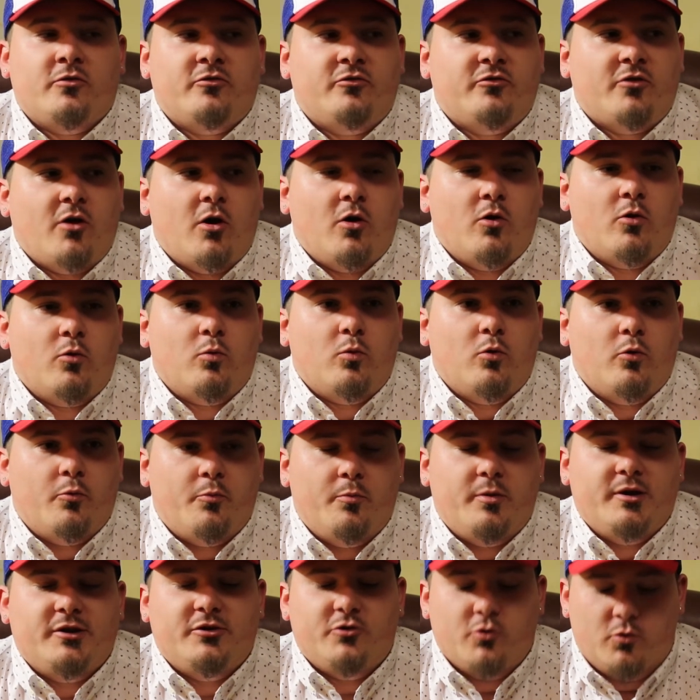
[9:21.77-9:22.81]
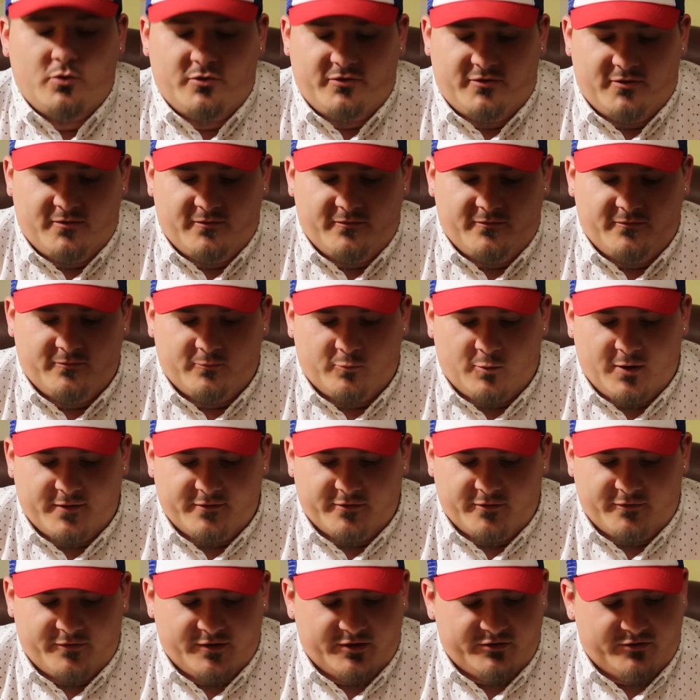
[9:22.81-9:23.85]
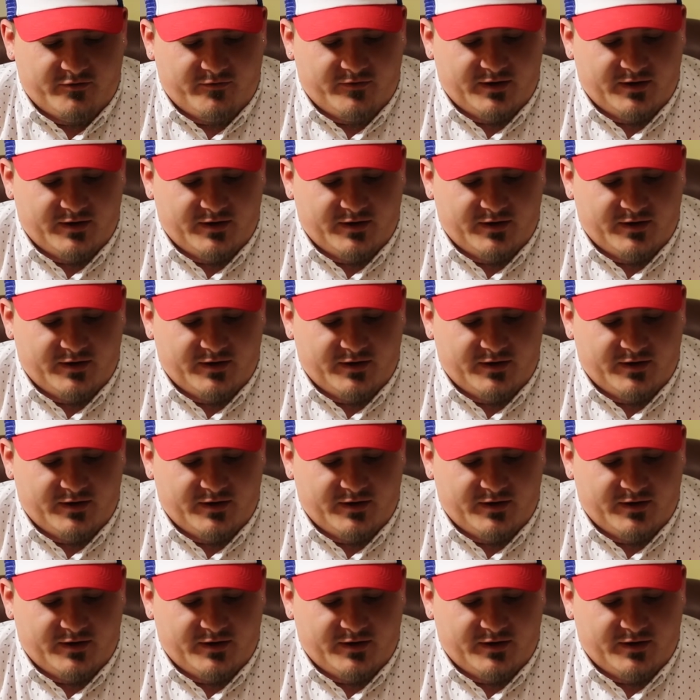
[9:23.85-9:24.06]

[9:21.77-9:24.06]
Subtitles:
So we'll be doing some river fishing